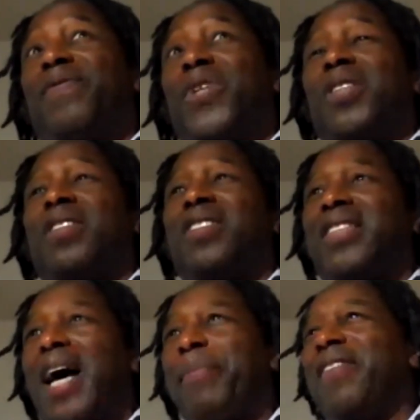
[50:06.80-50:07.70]
for
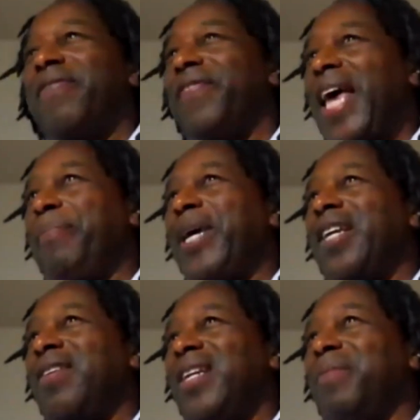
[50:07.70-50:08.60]
stopping flapping,
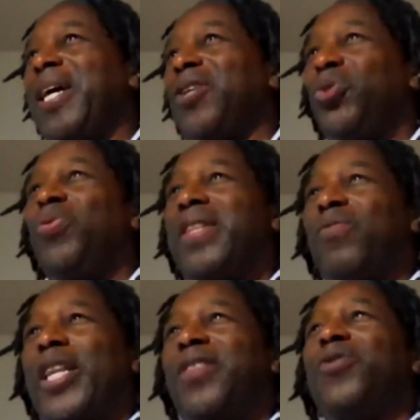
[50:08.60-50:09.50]
you need about two,
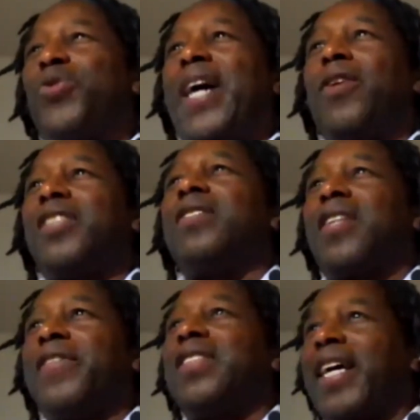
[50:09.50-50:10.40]
one two thousandth
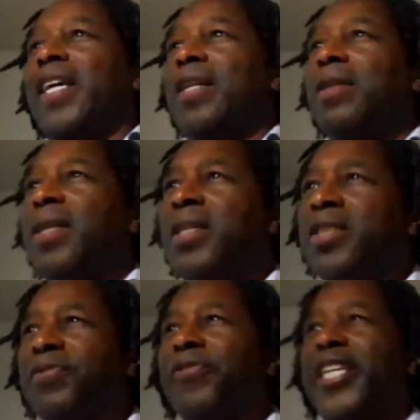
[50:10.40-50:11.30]
of a second
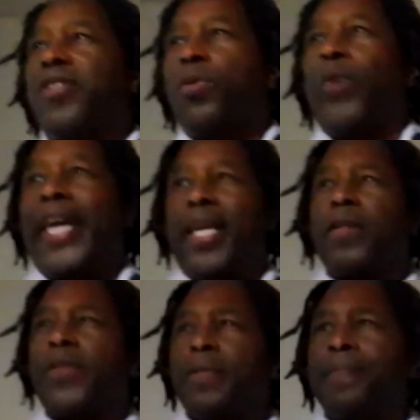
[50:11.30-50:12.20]
to freeze the
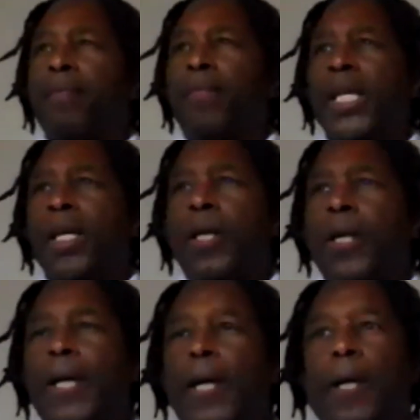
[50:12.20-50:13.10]
wings.
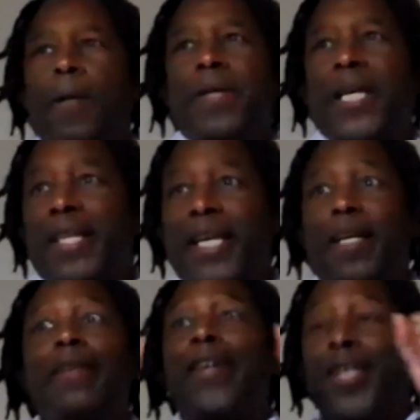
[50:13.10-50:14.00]
Uh, and
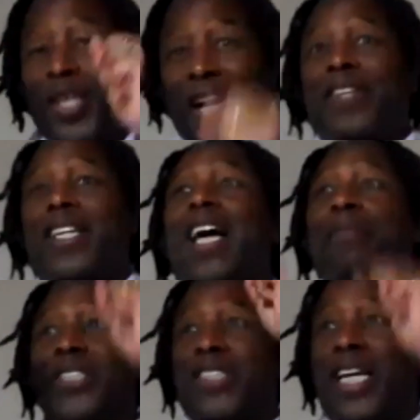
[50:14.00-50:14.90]
then you have to
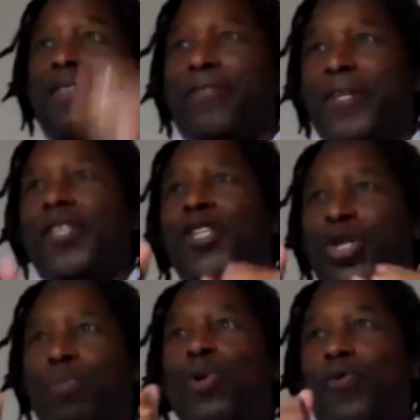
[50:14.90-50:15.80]
compensate for
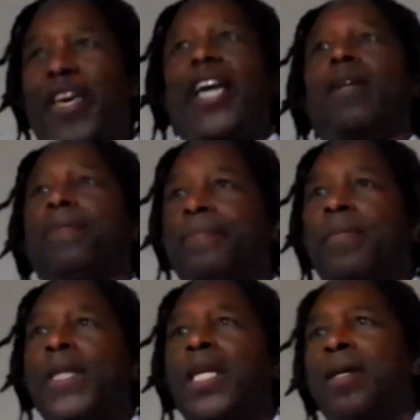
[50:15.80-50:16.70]
you moving.
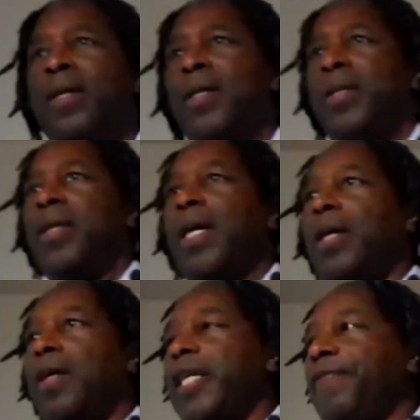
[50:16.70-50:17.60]

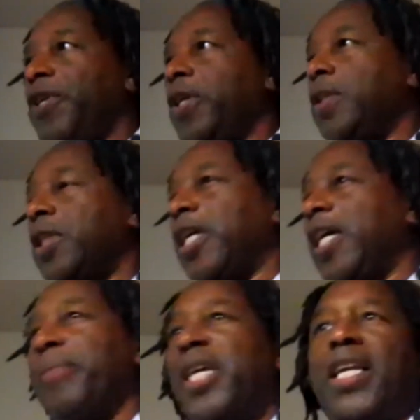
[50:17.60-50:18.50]
Uh, if you're you're
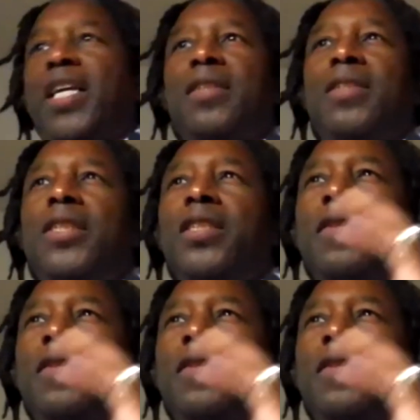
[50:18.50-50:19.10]
going to be on a, a,